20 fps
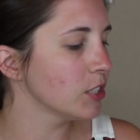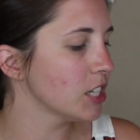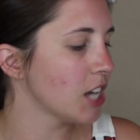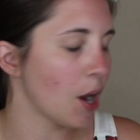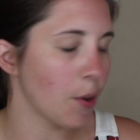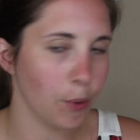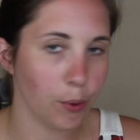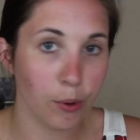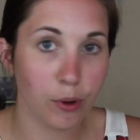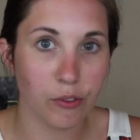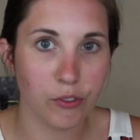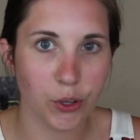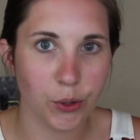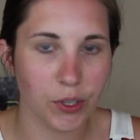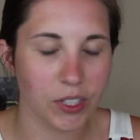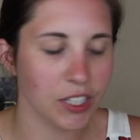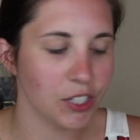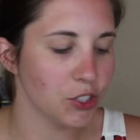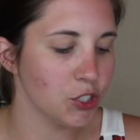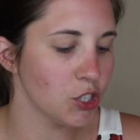So now we're
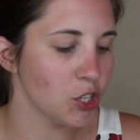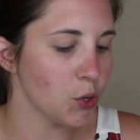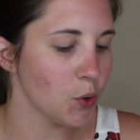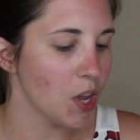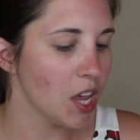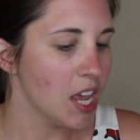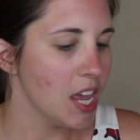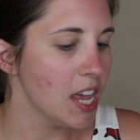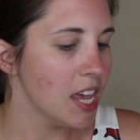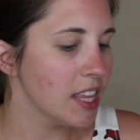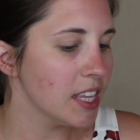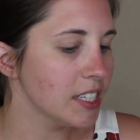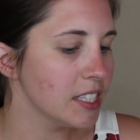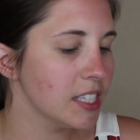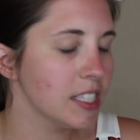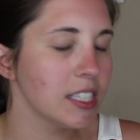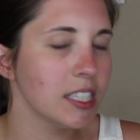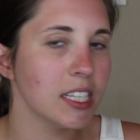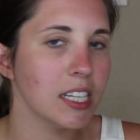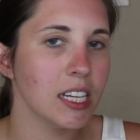reviewing this too. This
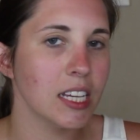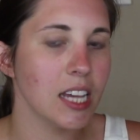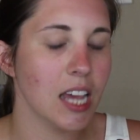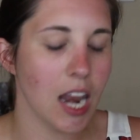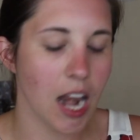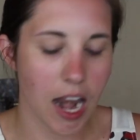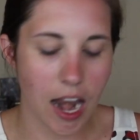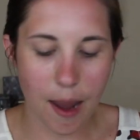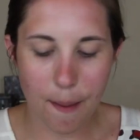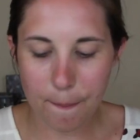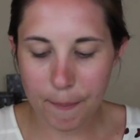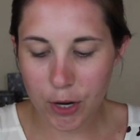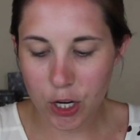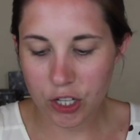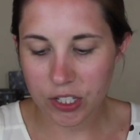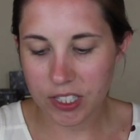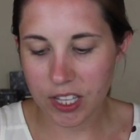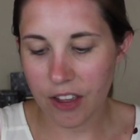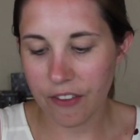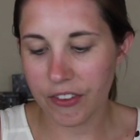is the
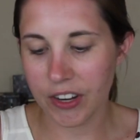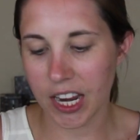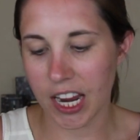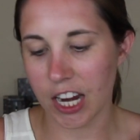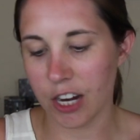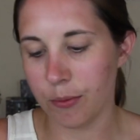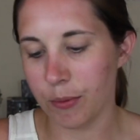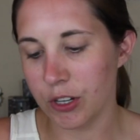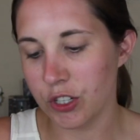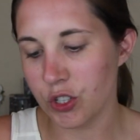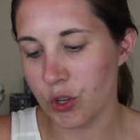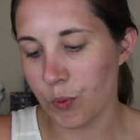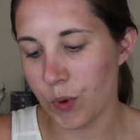number 7 Airbrush